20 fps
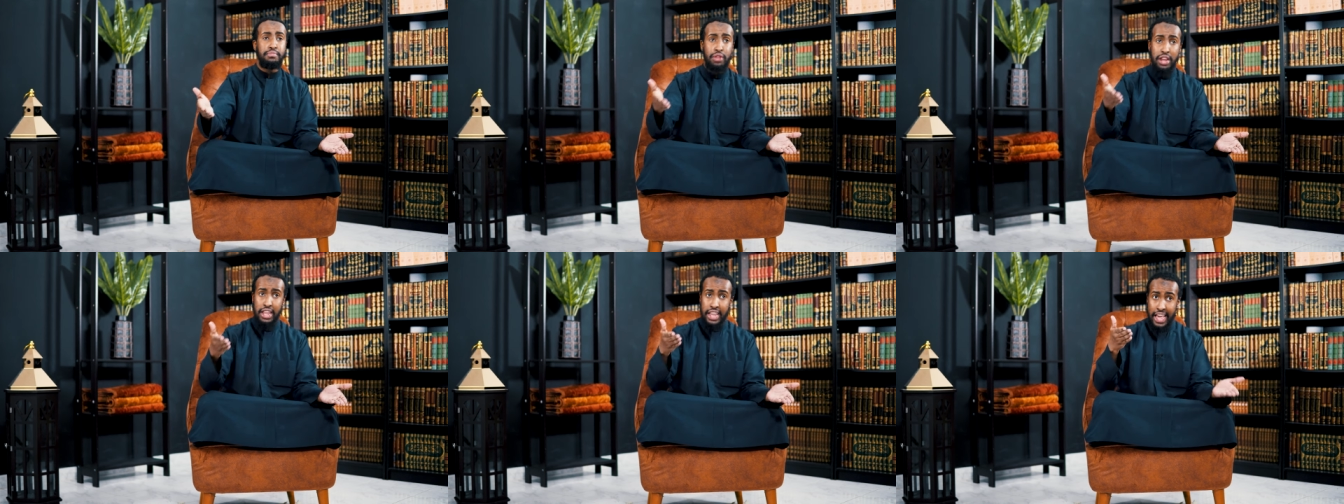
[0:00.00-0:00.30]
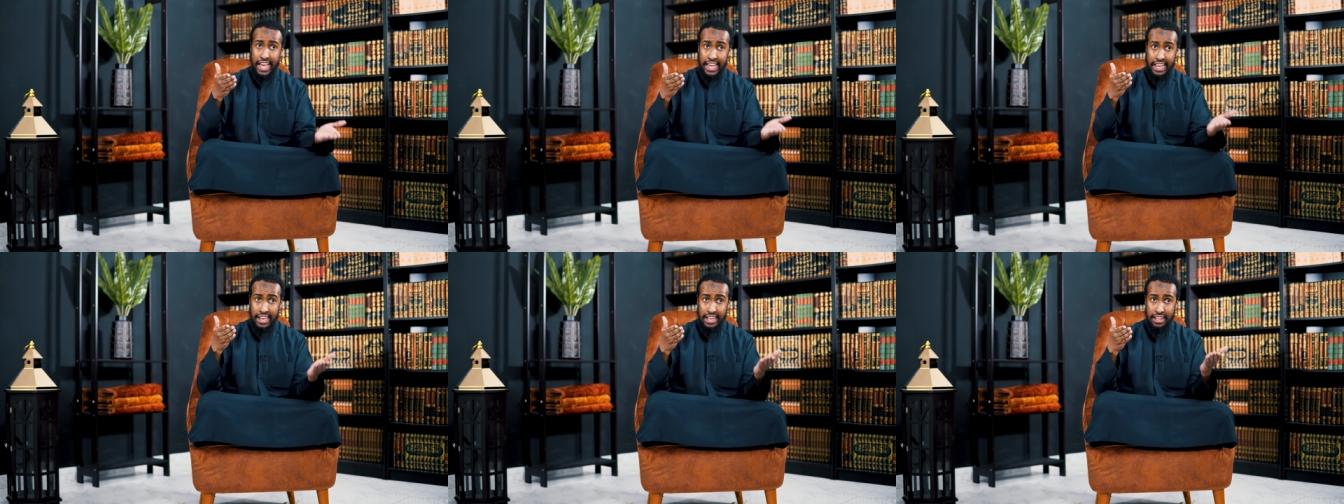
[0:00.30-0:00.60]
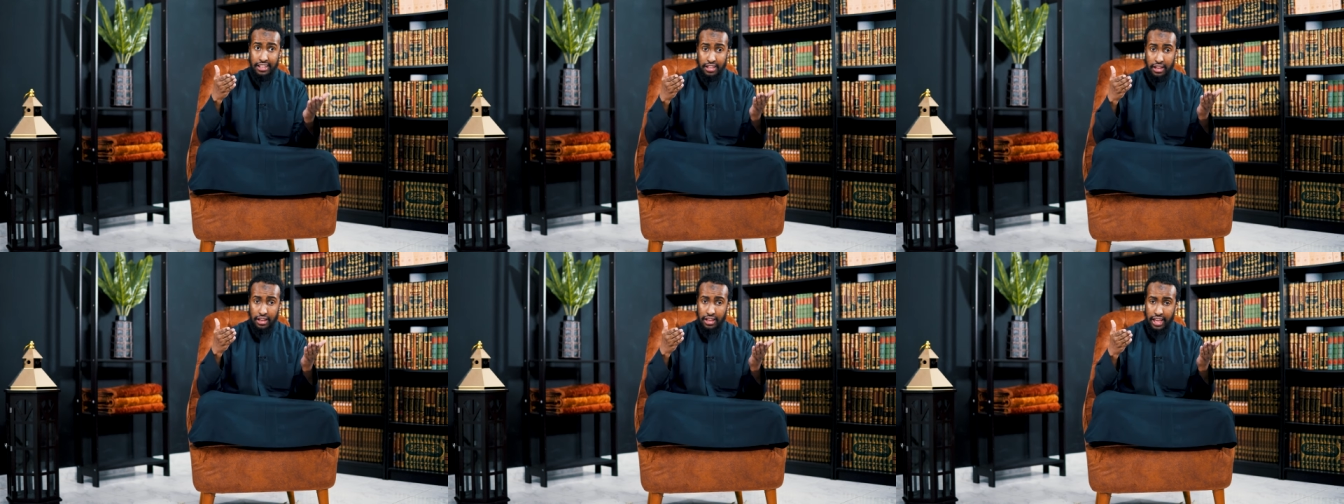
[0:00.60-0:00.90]
bring a
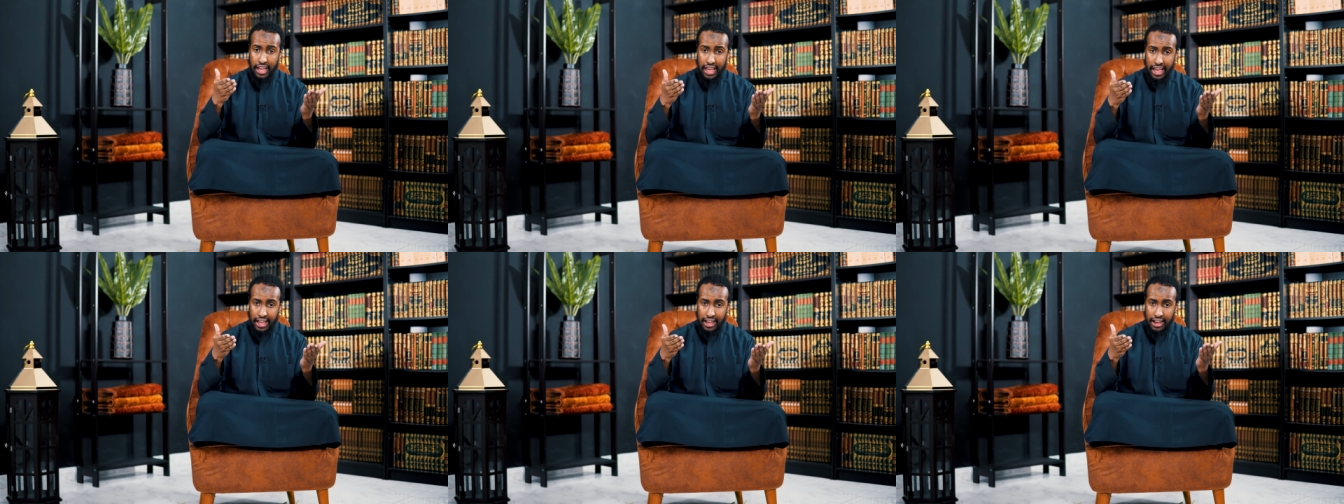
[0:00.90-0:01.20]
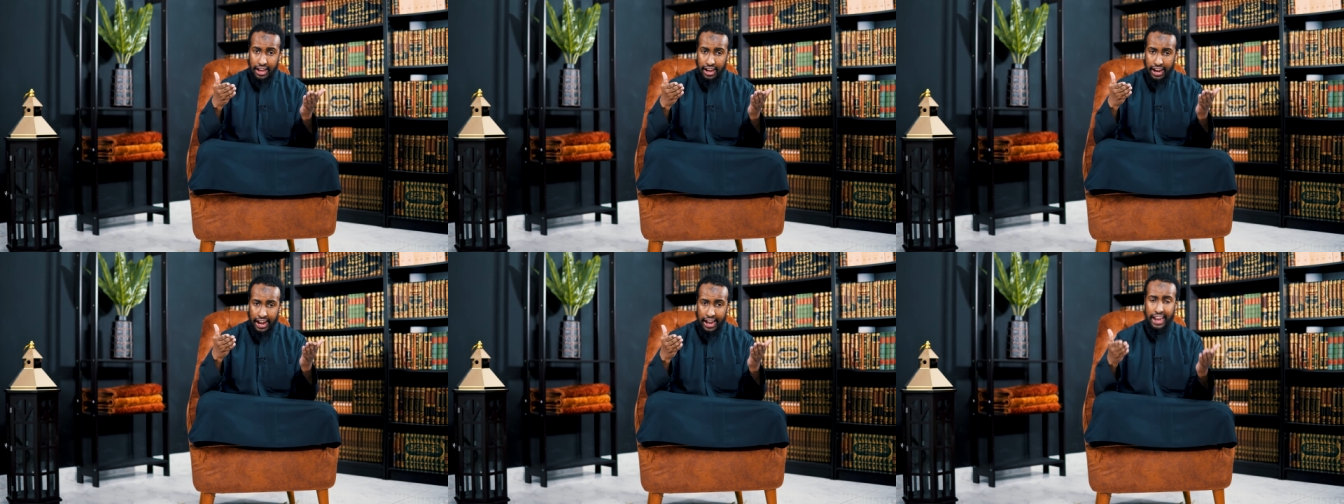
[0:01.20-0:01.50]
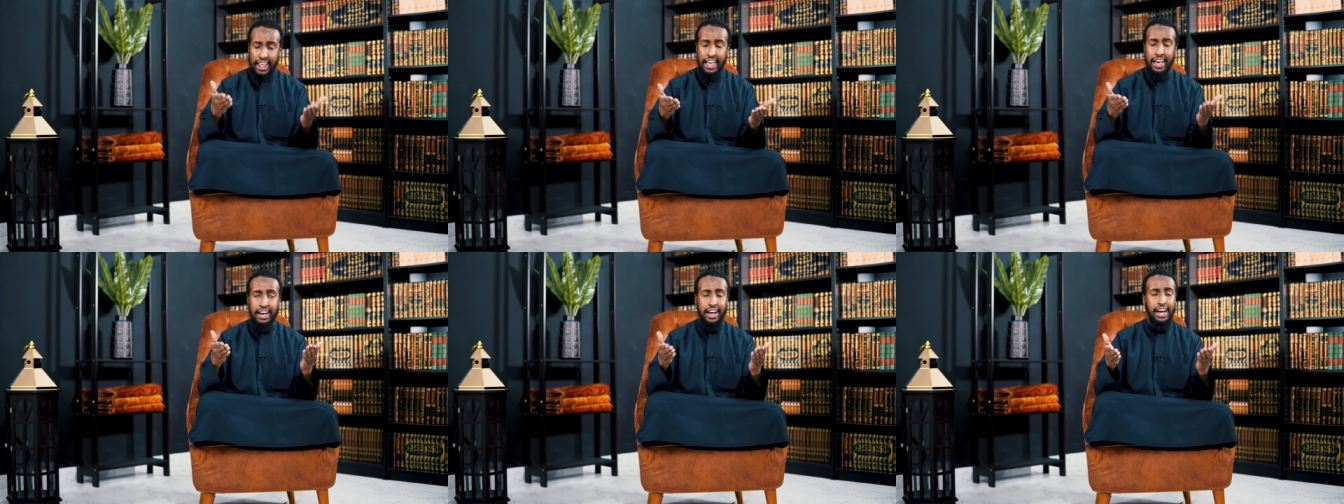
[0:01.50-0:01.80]

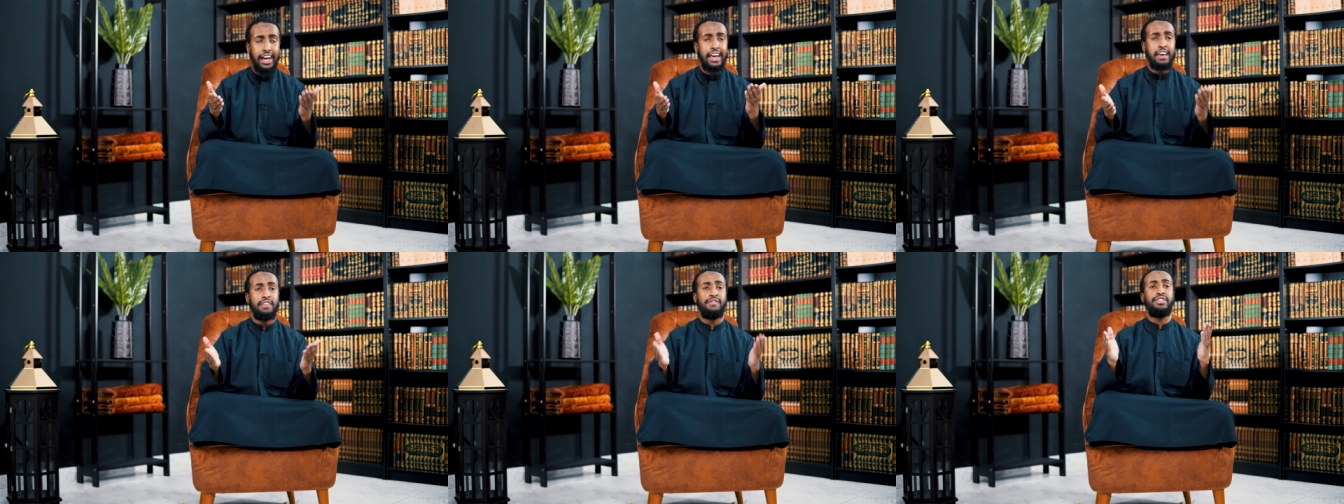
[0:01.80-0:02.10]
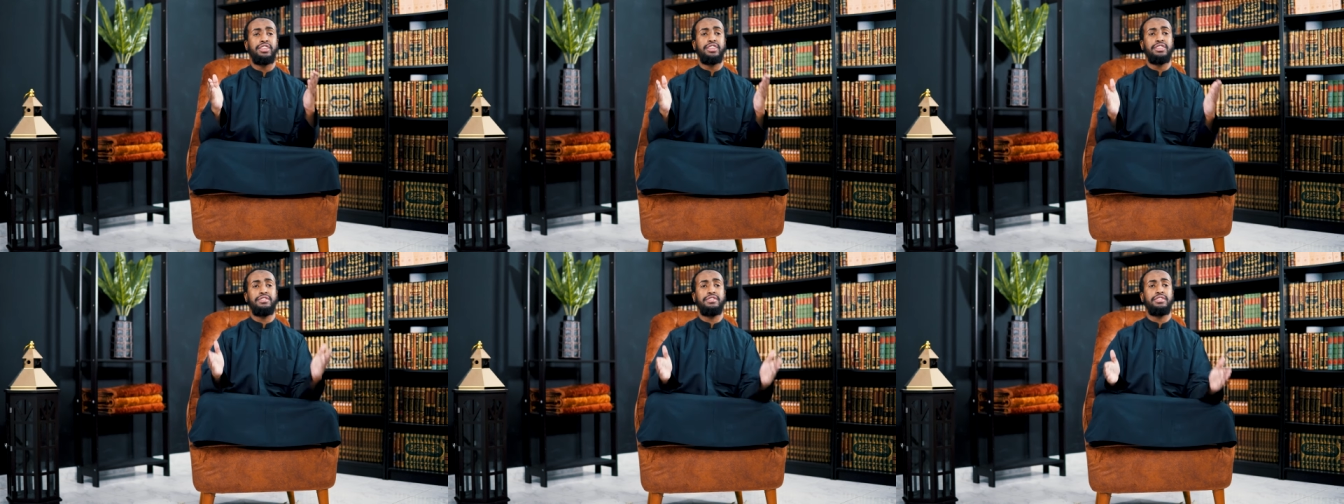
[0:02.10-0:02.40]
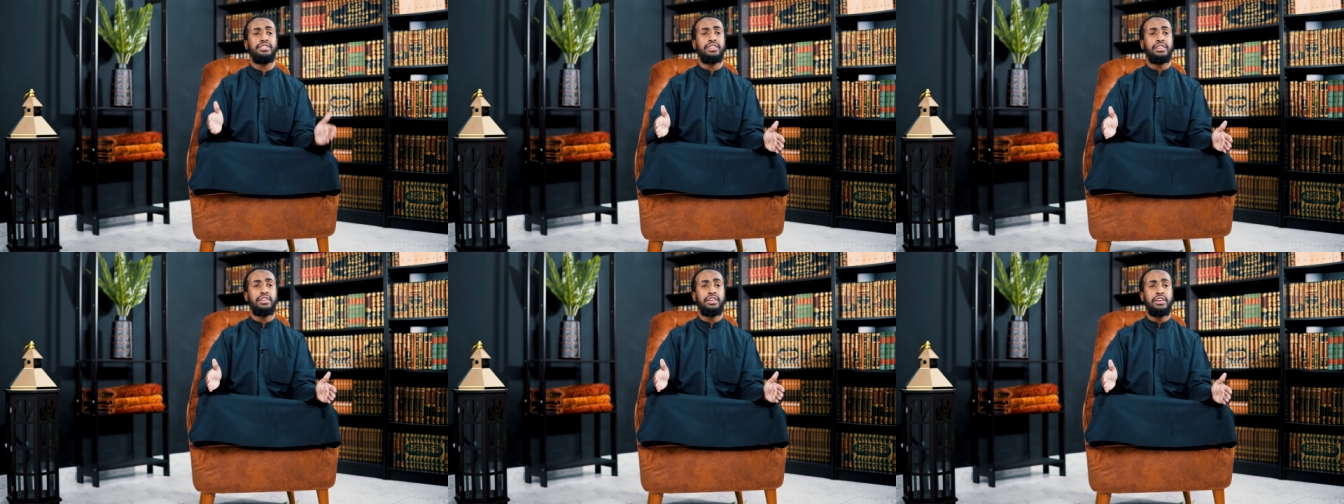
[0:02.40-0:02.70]
clear-cut
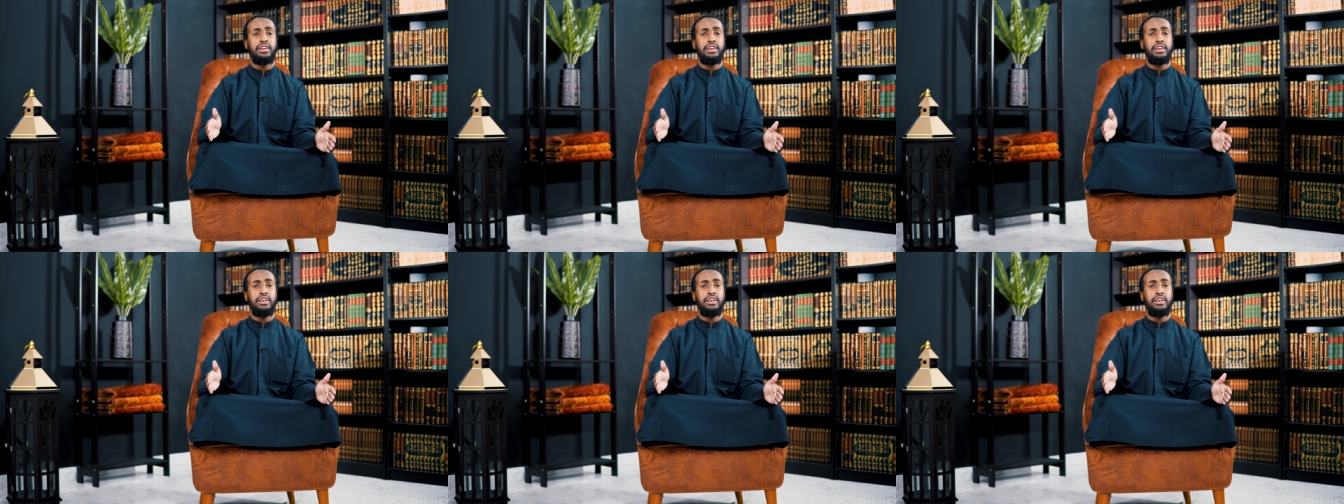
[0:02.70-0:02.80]
evidence.